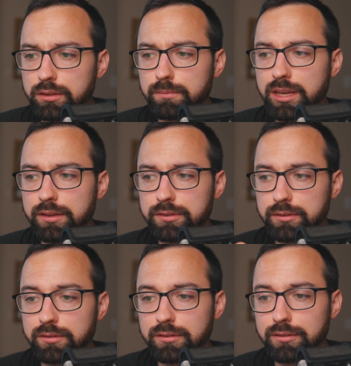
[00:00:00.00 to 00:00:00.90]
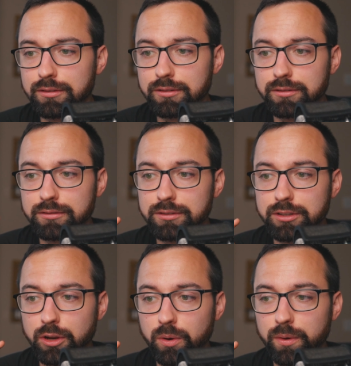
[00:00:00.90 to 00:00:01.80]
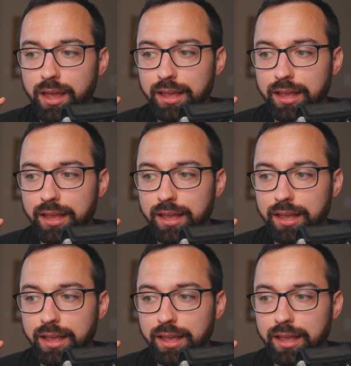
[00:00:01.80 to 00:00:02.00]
because you know,